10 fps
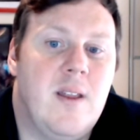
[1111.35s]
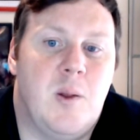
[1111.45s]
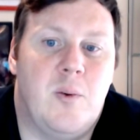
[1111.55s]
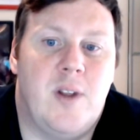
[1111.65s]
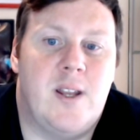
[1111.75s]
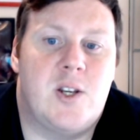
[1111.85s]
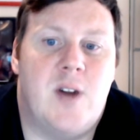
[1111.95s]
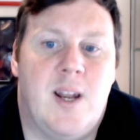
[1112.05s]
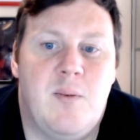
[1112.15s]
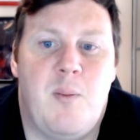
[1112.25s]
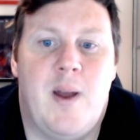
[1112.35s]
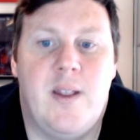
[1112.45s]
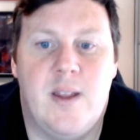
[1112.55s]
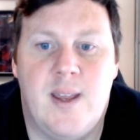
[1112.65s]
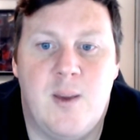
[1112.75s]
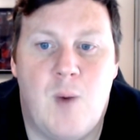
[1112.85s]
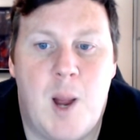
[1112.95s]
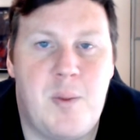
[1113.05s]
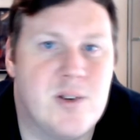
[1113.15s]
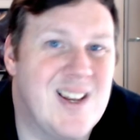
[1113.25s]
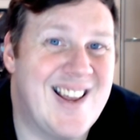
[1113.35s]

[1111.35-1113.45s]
they will need to try and implement the wipers.